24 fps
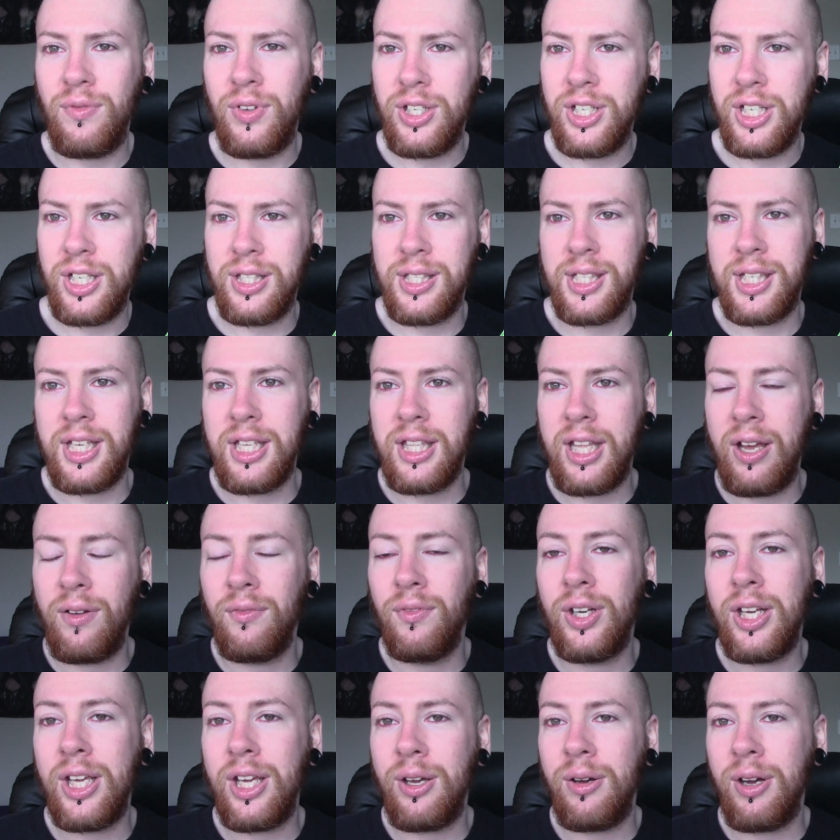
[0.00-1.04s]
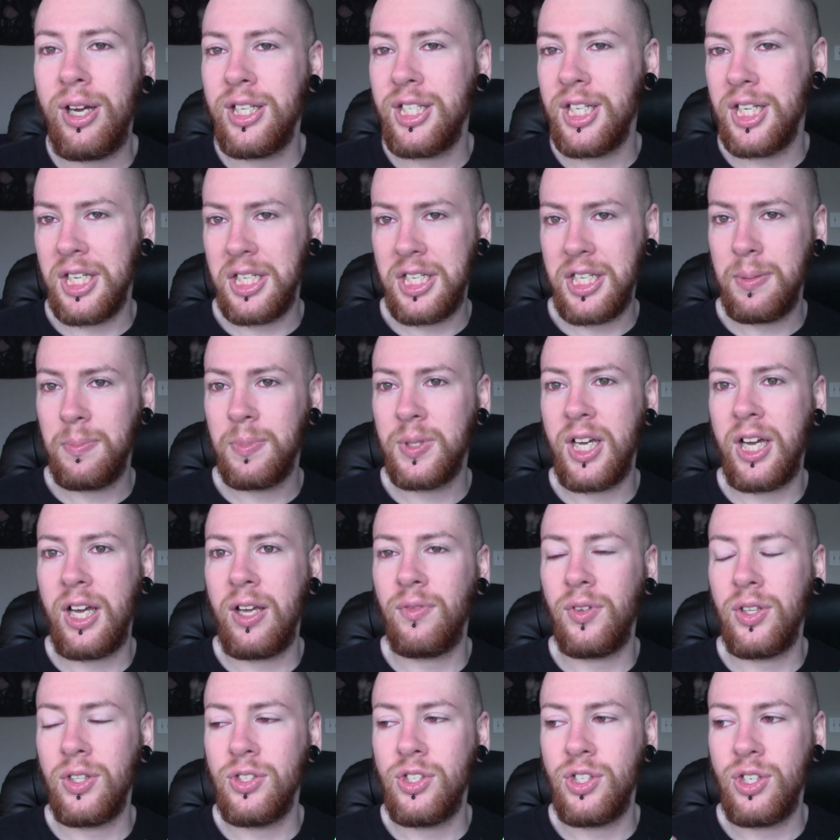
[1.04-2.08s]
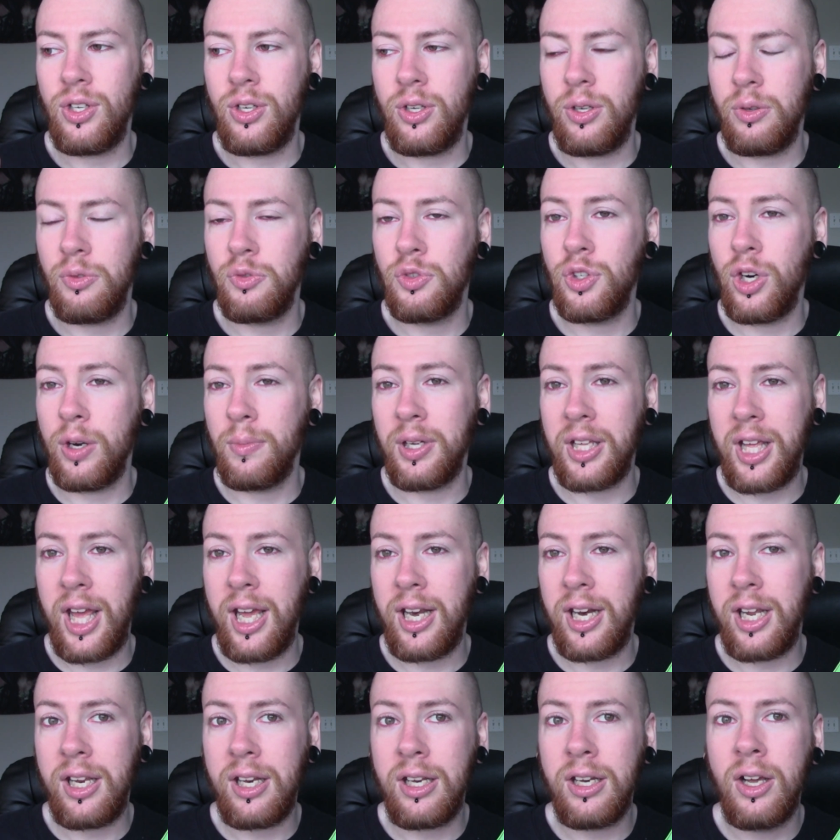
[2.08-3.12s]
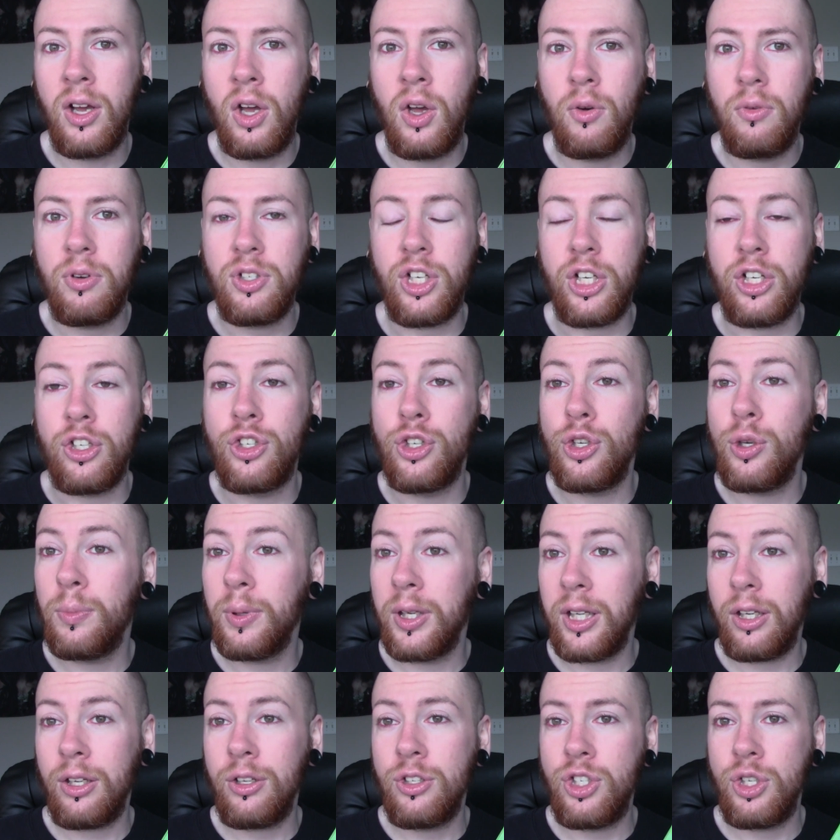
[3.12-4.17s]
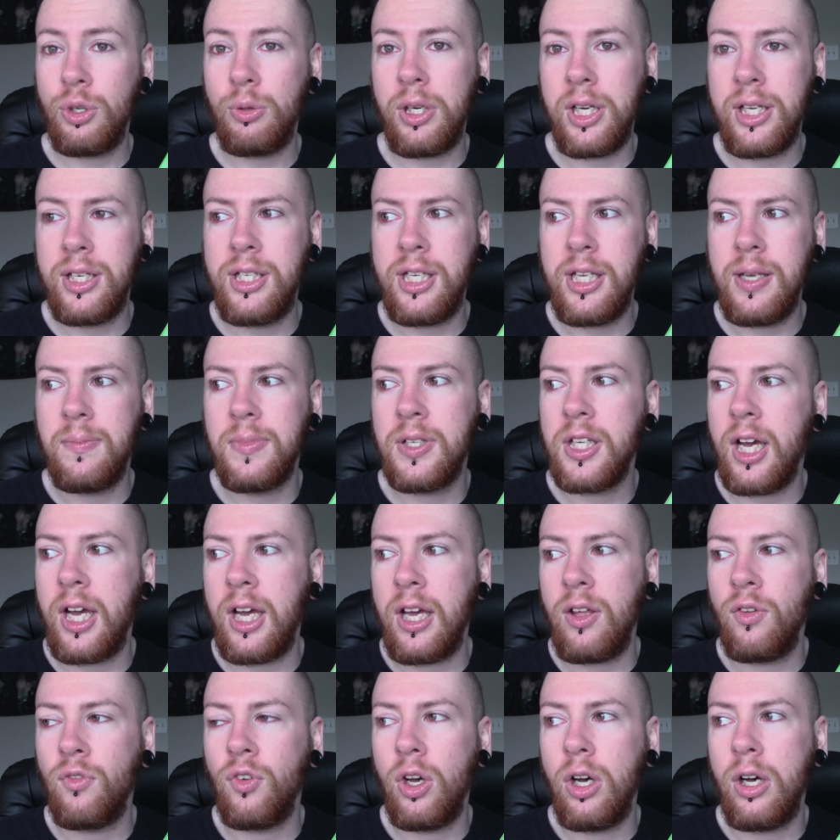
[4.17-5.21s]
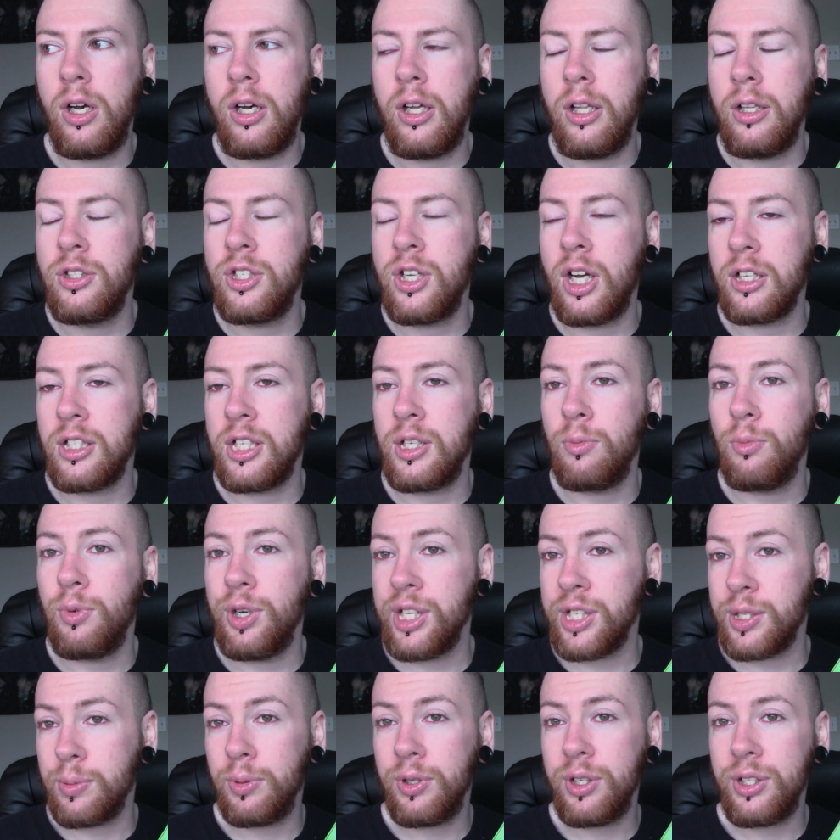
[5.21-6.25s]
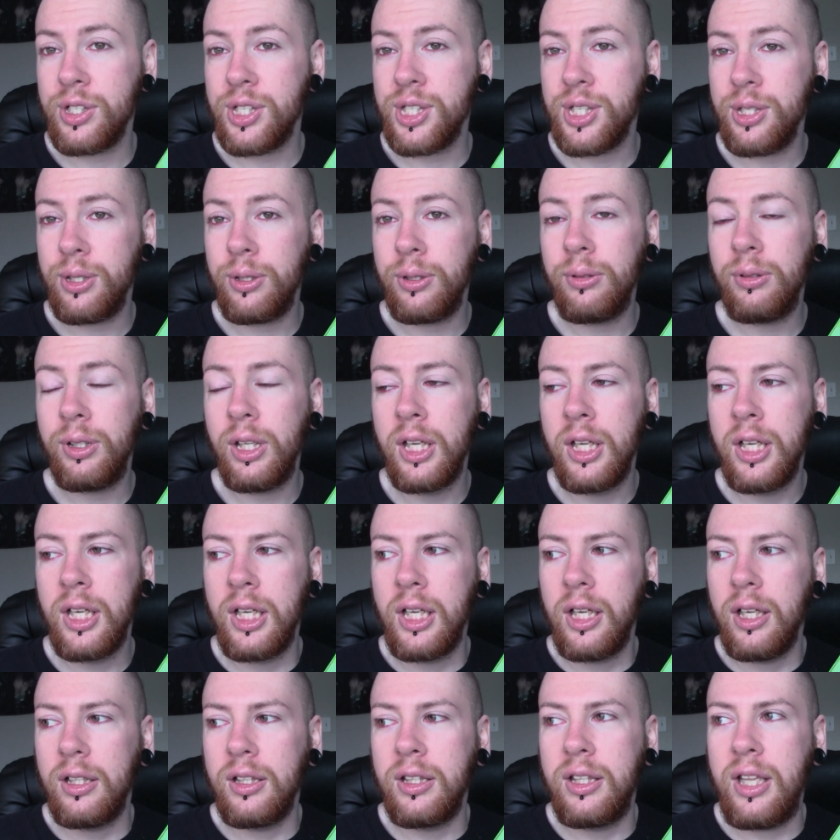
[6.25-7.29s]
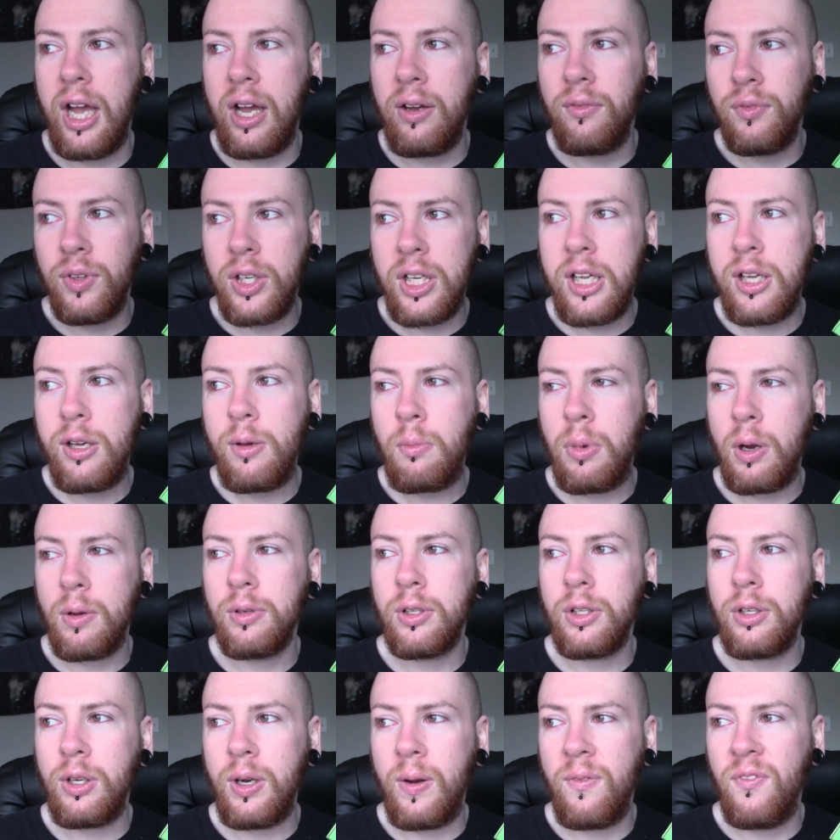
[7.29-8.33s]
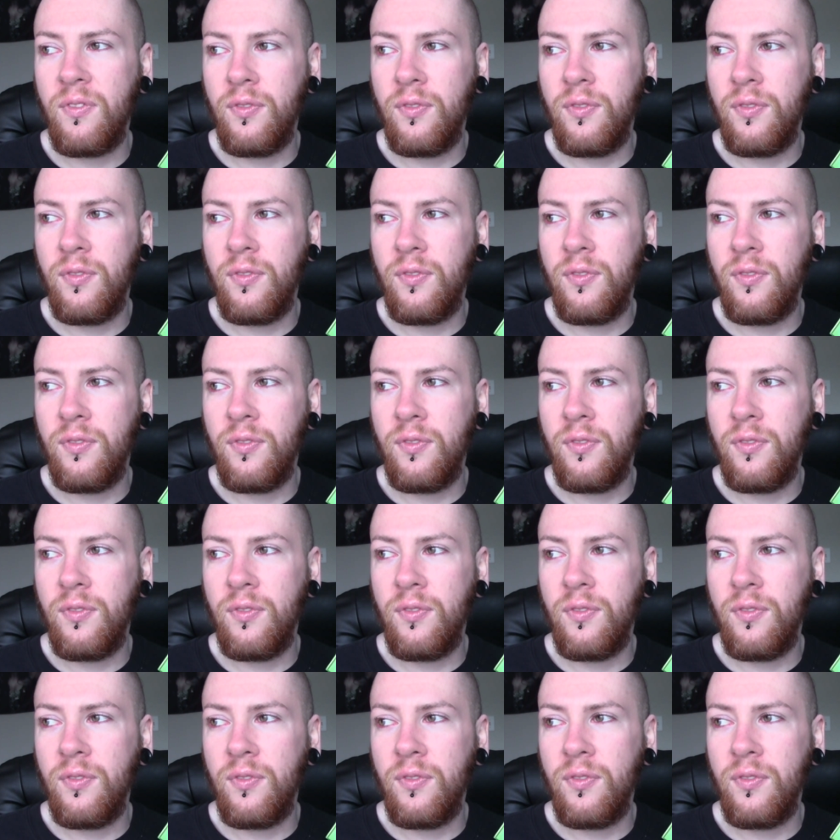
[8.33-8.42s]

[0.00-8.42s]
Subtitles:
if you didn't see that video, I did a deep dive into Dramageddon, which I do plan on doing a deep dive on Tati Westbrook soon. That video I'm probably going to